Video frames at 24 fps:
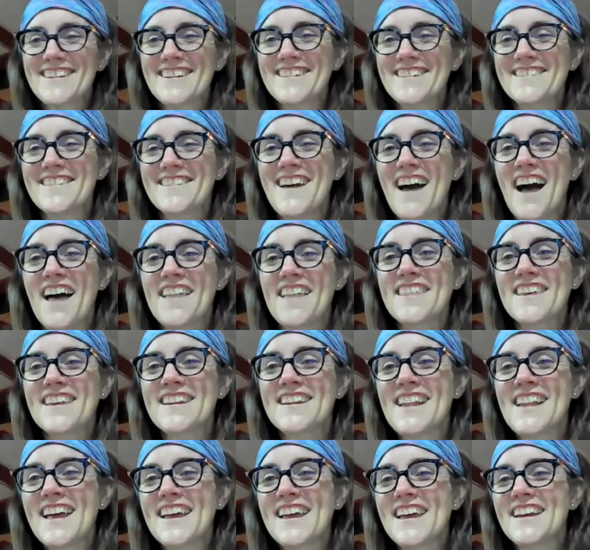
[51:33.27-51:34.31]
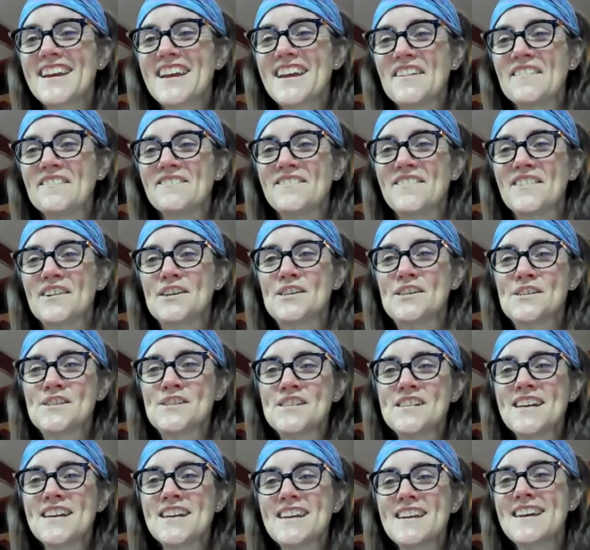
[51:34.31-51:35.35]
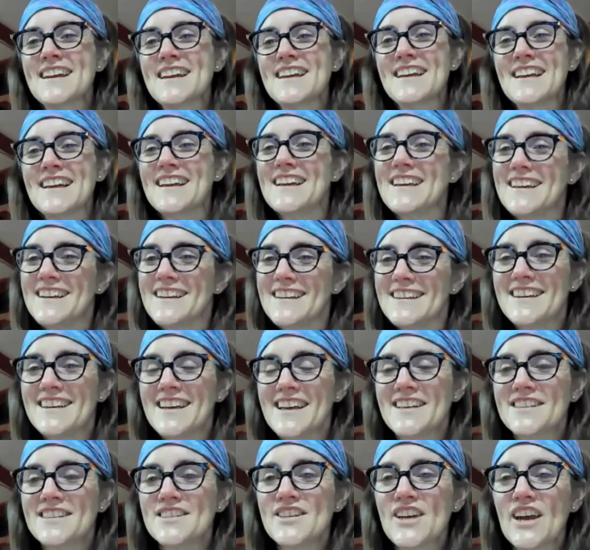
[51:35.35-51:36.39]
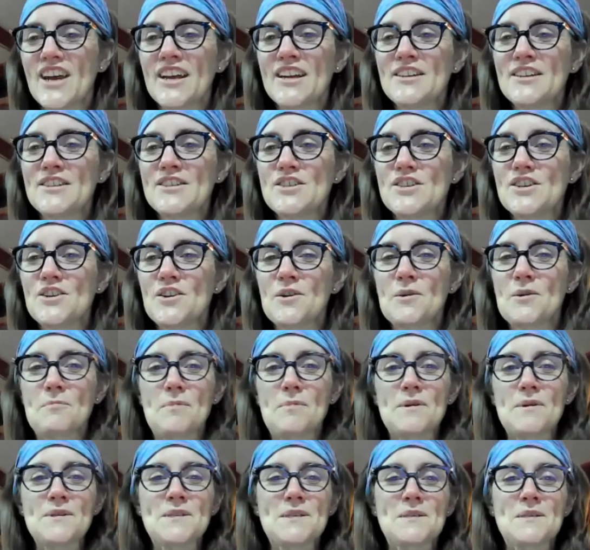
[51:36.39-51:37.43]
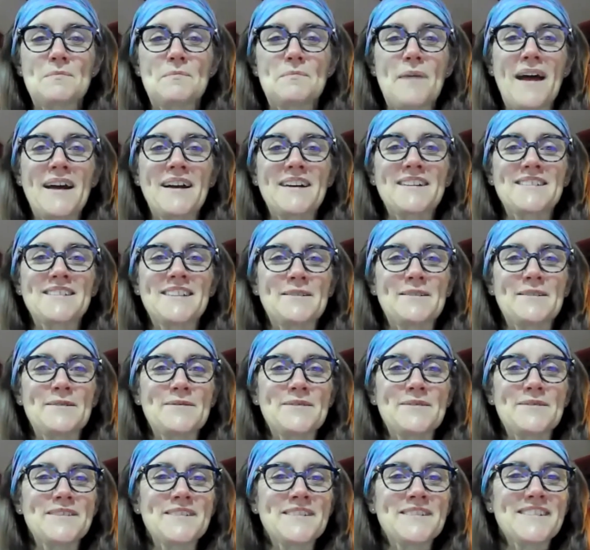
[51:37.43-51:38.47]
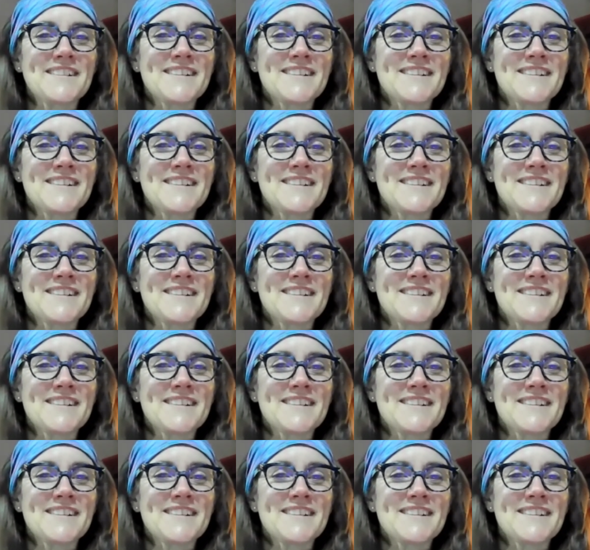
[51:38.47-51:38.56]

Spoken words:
So nothing like an inversion to change your perspective.